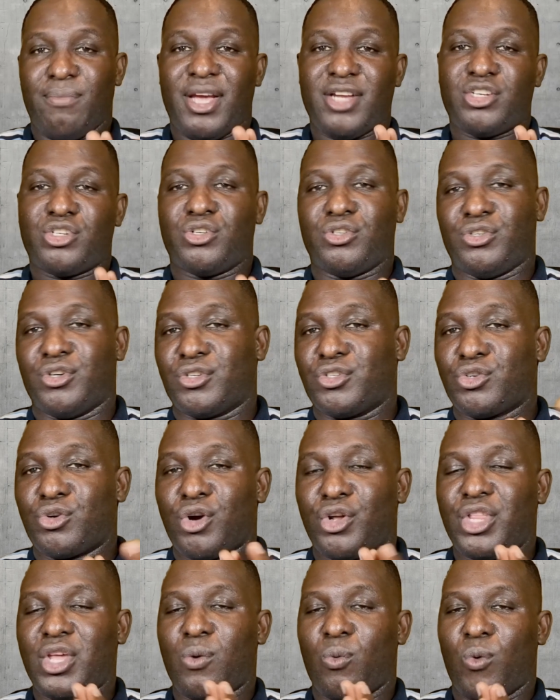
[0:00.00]
mesh to just
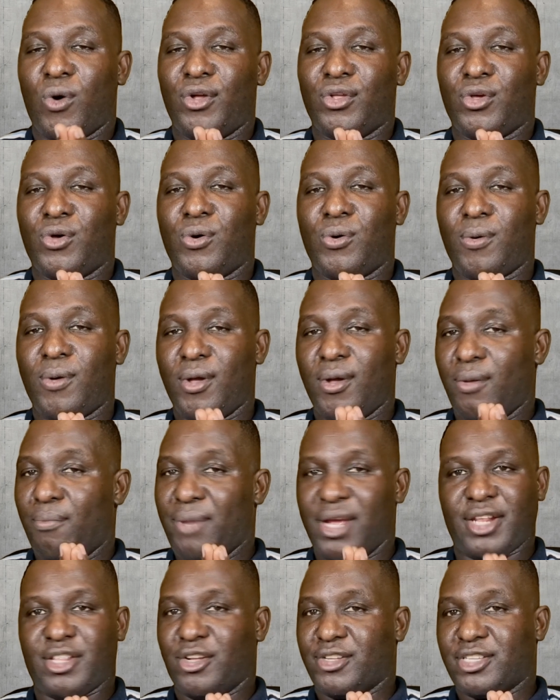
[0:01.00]
run in one go,
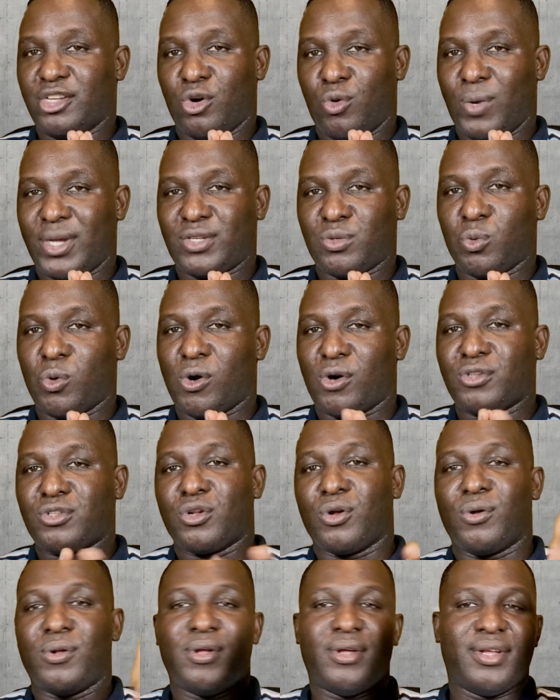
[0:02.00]
but it doesn't always work.
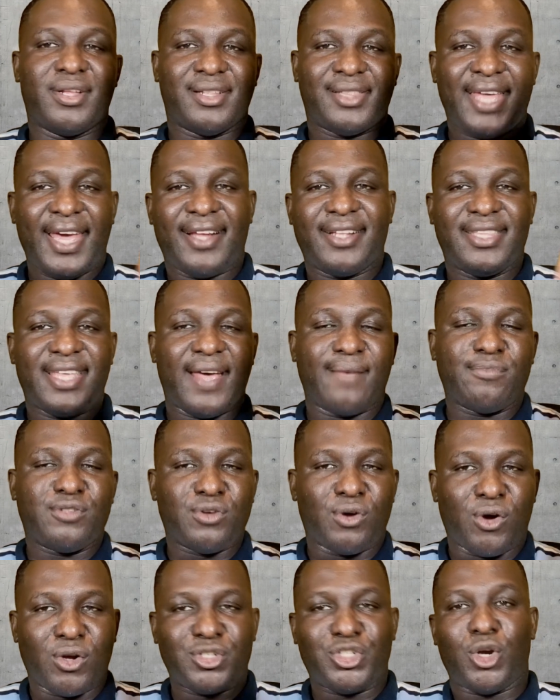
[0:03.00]
So take time
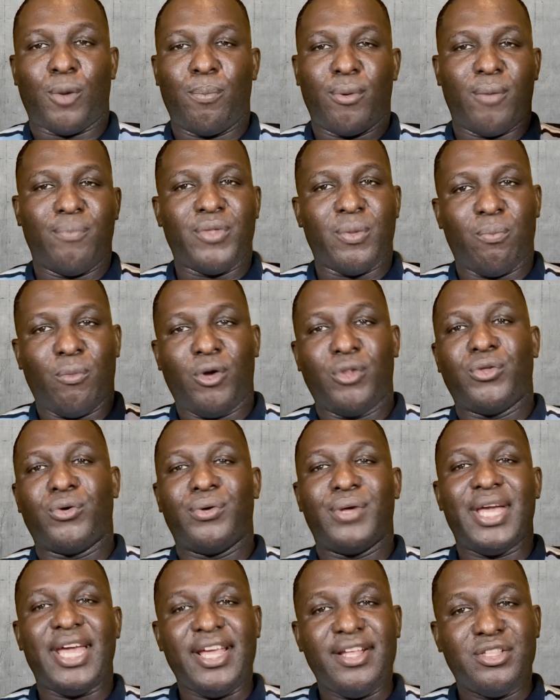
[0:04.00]
to chop up the
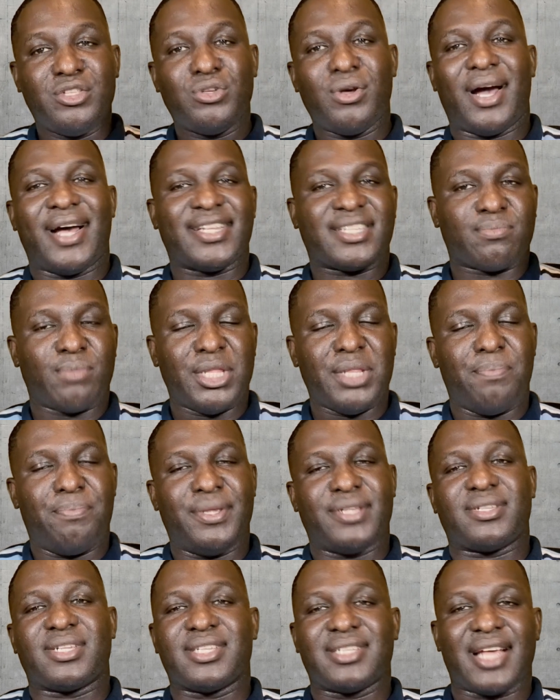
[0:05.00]
model into as many
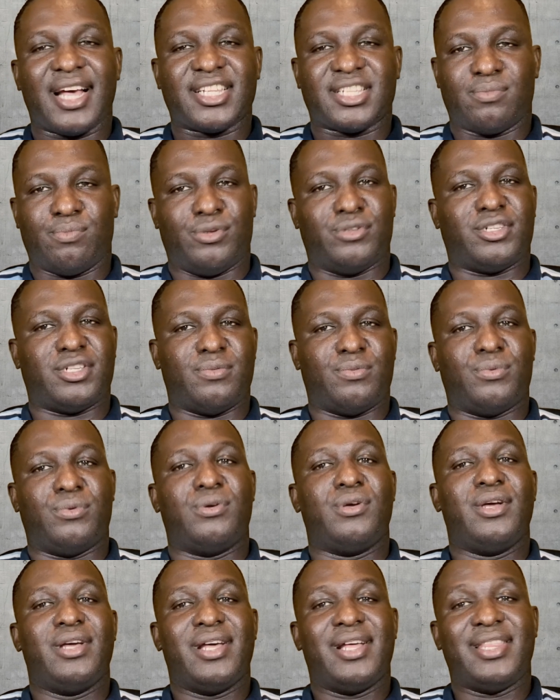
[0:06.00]
pieces as
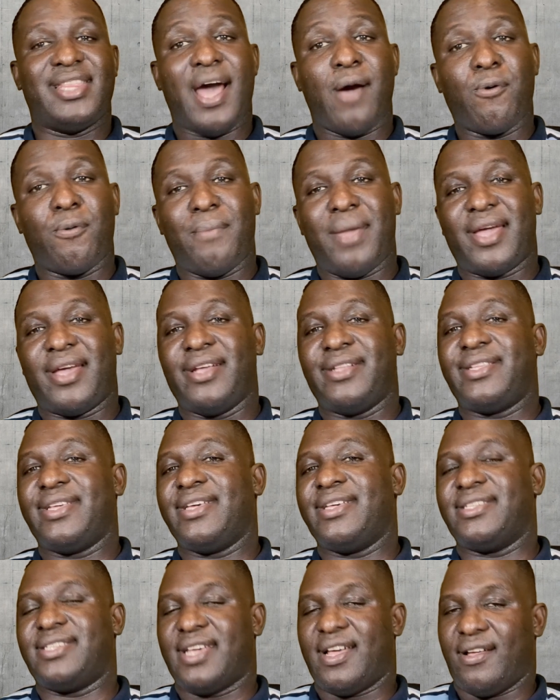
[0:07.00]
possible. That will make
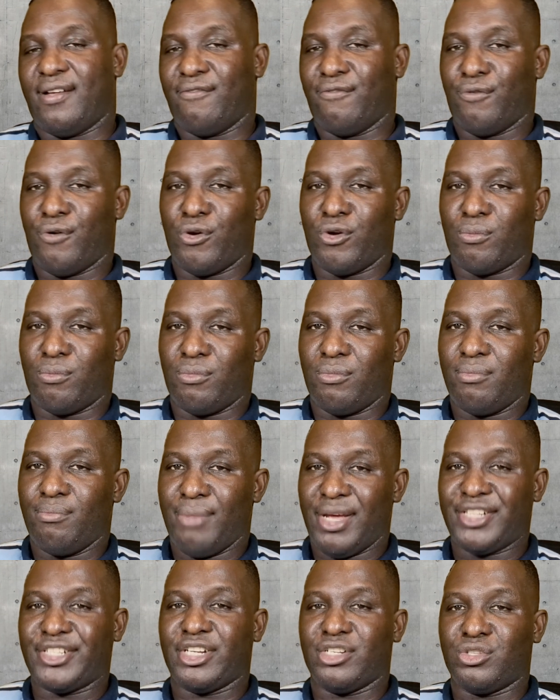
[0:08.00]
it easier for your
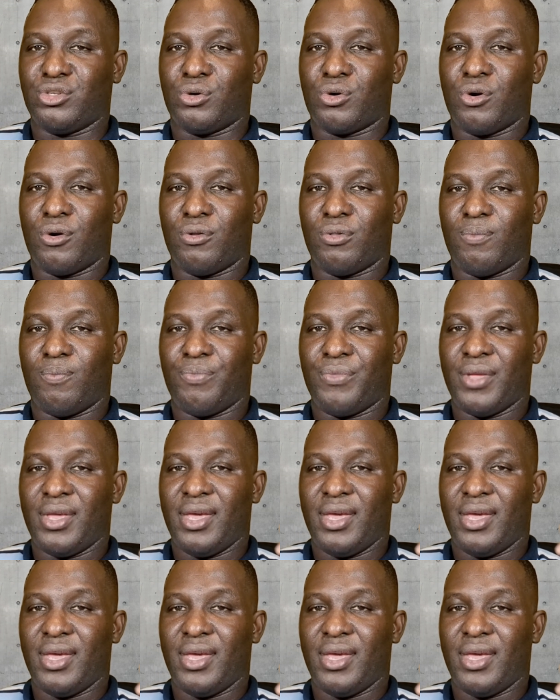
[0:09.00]
machine to run.